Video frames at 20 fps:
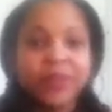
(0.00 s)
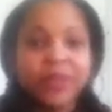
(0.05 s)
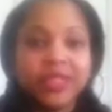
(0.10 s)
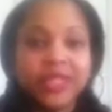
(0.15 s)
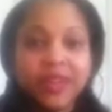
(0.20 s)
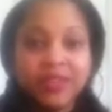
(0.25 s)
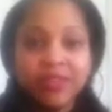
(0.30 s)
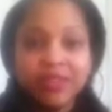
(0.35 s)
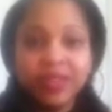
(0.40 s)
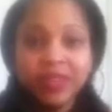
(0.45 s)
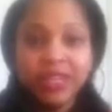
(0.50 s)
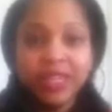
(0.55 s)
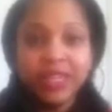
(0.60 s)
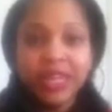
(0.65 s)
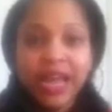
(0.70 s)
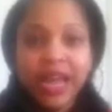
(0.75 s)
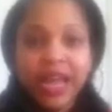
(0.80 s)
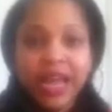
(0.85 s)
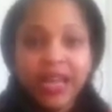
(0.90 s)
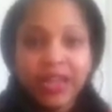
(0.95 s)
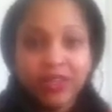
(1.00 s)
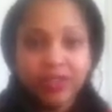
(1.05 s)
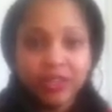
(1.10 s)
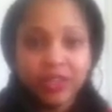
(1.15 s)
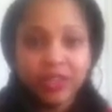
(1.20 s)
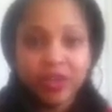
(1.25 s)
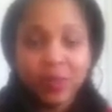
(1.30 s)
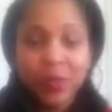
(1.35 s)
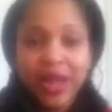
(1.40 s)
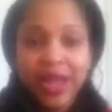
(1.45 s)
definitely I use
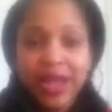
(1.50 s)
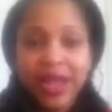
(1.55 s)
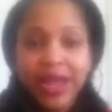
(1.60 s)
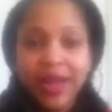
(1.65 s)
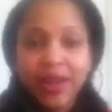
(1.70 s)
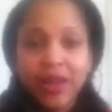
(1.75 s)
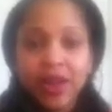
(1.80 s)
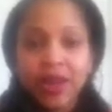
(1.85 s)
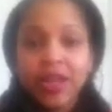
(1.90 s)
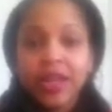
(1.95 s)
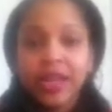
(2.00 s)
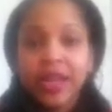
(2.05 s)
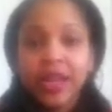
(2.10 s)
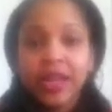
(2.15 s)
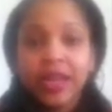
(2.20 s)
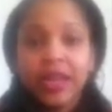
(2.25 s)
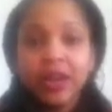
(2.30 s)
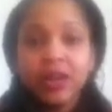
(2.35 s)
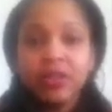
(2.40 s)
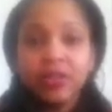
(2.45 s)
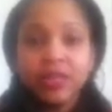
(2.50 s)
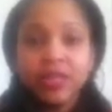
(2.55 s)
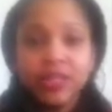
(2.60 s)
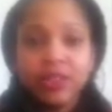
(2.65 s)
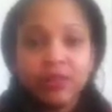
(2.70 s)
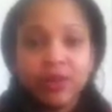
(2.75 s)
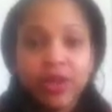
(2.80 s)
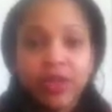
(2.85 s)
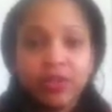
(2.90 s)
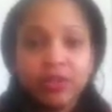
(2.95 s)
it on my hair. And not only
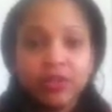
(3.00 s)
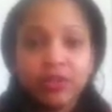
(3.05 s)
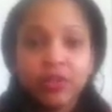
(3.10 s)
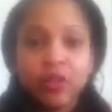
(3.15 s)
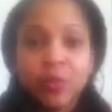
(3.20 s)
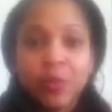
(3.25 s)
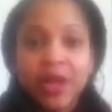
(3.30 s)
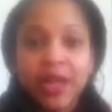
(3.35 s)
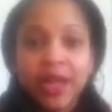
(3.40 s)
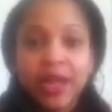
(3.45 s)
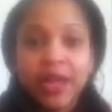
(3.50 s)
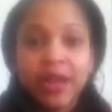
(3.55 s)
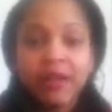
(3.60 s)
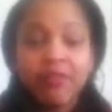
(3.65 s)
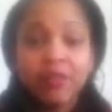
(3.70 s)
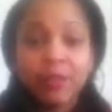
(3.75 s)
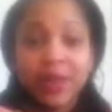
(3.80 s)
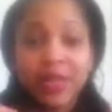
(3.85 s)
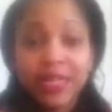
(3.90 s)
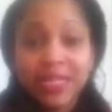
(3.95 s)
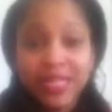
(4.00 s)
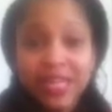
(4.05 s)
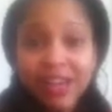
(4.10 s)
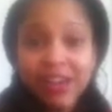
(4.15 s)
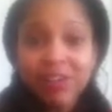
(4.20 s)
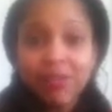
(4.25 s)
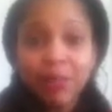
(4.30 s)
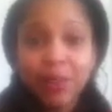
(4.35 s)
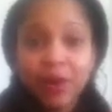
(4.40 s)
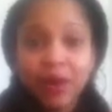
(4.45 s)
do I use it on my hair for
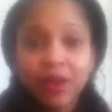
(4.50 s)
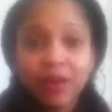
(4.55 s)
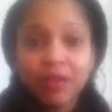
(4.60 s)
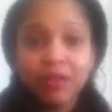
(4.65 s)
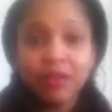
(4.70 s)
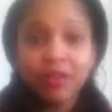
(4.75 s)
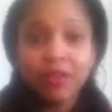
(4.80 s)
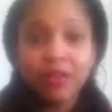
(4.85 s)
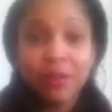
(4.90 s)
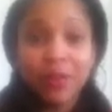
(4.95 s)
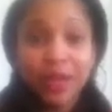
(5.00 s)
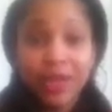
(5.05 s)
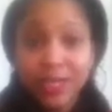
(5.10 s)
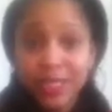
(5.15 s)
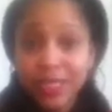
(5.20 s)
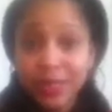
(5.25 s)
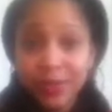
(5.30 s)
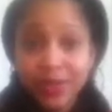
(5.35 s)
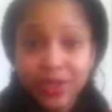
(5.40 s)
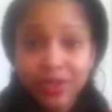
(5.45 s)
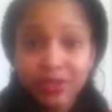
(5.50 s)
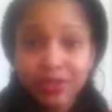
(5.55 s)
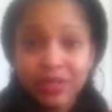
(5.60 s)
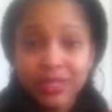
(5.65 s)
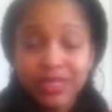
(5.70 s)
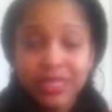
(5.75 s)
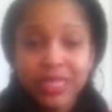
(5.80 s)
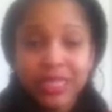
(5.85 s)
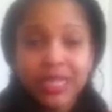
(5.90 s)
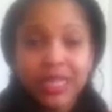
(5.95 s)
myself, but also my husband
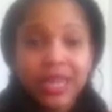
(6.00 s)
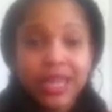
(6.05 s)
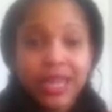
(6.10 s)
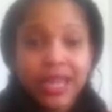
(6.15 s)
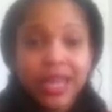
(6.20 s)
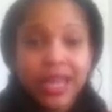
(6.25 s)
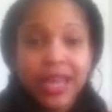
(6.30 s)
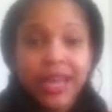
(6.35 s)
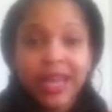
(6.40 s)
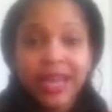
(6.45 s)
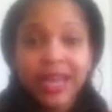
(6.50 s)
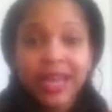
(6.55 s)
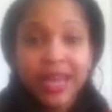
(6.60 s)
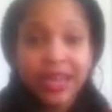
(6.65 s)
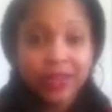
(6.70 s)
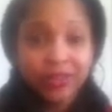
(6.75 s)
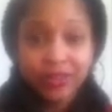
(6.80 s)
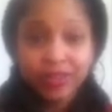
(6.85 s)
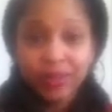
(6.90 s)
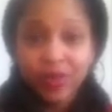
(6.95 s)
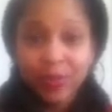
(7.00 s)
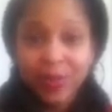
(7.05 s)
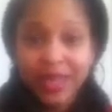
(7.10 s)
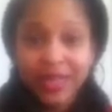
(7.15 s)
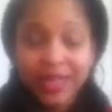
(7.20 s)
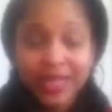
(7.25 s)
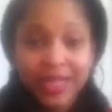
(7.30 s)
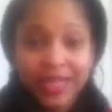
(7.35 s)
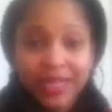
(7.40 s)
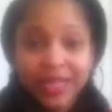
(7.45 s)
uses it, and I use it on
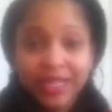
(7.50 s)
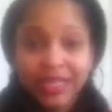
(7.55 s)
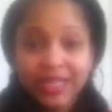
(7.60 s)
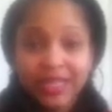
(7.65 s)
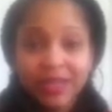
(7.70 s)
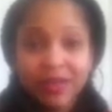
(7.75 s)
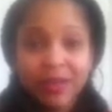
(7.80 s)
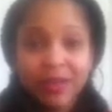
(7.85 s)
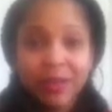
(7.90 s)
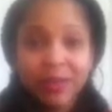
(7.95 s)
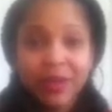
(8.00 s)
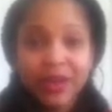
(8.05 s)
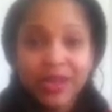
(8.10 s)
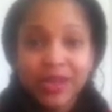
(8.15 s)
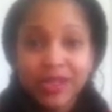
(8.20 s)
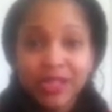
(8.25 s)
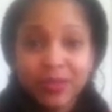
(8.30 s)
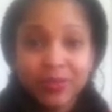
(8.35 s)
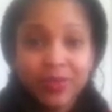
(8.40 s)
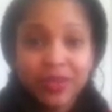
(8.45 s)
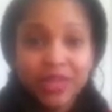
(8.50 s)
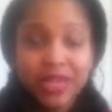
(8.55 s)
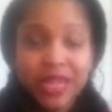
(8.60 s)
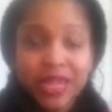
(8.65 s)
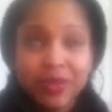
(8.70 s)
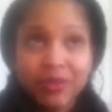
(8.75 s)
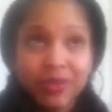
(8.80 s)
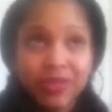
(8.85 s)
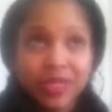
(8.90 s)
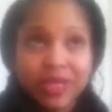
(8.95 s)
my kids. My husband,
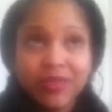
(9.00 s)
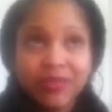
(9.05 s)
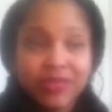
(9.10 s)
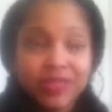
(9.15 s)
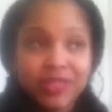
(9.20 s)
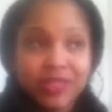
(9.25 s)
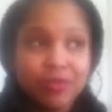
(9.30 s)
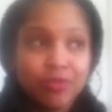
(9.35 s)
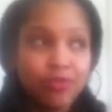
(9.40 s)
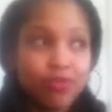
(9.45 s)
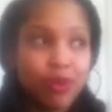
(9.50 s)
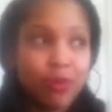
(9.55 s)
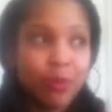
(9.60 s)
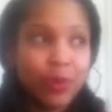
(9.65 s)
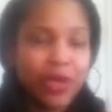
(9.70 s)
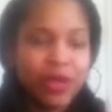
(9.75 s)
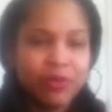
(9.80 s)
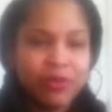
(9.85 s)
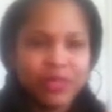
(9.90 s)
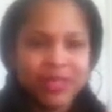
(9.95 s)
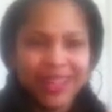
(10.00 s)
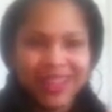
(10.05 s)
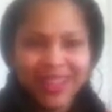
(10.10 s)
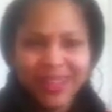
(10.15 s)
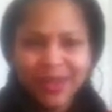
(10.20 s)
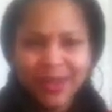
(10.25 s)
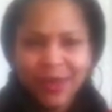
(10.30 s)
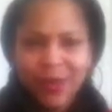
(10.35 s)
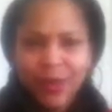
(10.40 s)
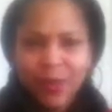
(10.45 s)
he was even to the point where he was like,
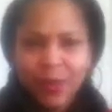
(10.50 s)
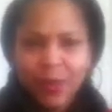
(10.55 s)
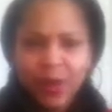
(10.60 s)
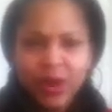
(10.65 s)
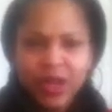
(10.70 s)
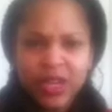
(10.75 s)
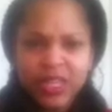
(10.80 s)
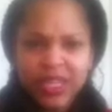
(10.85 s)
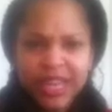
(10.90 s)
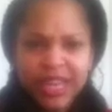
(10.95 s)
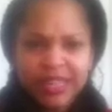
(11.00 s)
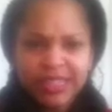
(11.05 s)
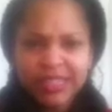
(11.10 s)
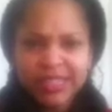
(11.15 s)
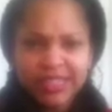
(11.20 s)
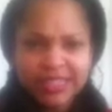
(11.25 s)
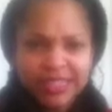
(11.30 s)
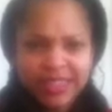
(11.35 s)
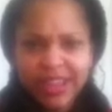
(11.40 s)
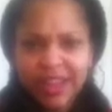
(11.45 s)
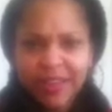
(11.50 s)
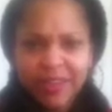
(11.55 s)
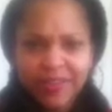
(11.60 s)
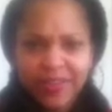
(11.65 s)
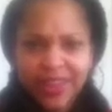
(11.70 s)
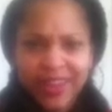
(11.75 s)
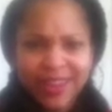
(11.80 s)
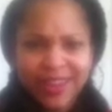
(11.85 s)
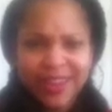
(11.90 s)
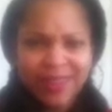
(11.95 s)
"Where's that stuff
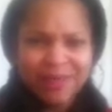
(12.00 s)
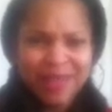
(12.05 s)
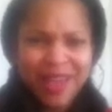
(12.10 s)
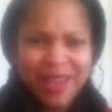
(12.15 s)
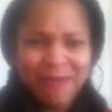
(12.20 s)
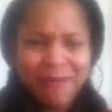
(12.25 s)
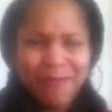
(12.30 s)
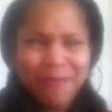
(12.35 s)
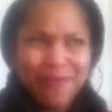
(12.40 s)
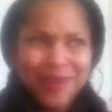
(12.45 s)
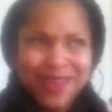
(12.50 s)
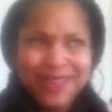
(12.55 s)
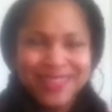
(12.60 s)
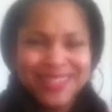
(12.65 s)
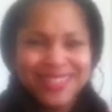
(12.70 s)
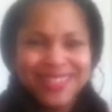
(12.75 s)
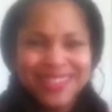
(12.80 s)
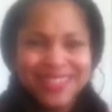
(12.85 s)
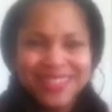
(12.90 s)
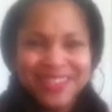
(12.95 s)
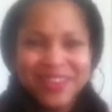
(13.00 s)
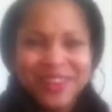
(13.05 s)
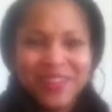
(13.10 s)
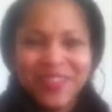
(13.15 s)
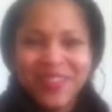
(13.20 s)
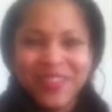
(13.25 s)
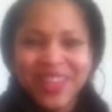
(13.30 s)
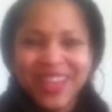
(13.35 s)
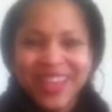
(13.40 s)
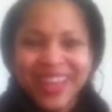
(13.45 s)
at?" And I'm like, "What
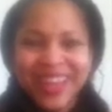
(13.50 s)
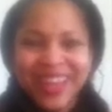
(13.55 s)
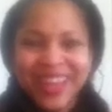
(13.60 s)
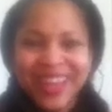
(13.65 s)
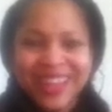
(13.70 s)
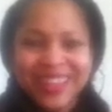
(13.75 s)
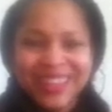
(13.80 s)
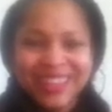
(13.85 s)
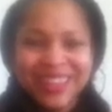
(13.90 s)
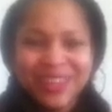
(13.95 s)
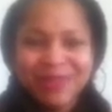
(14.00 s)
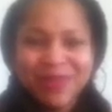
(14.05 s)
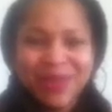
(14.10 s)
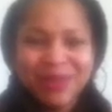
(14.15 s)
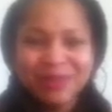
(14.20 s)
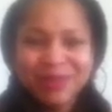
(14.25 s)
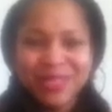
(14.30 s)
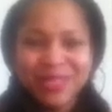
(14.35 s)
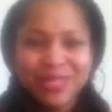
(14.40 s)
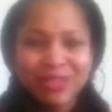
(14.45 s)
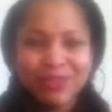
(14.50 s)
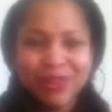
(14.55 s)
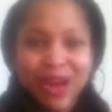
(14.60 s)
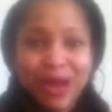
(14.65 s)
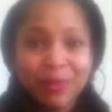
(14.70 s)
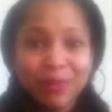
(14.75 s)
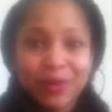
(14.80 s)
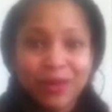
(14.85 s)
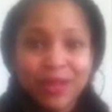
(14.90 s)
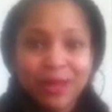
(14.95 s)
stuff?" And so when he was
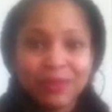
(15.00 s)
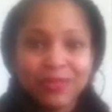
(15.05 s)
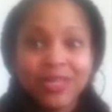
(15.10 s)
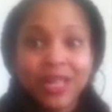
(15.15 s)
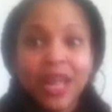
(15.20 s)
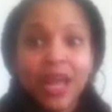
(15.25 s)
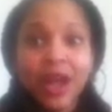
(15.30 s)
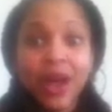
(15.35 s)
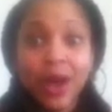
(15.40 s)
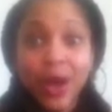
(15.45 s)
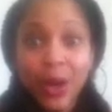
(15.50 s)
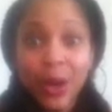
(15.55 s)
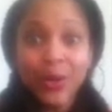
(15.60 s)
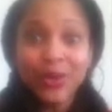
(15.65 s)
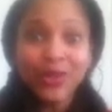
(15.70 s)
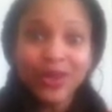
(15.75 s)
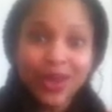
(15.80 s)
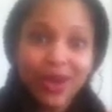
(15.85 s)
describing it, I was like, "Oh, the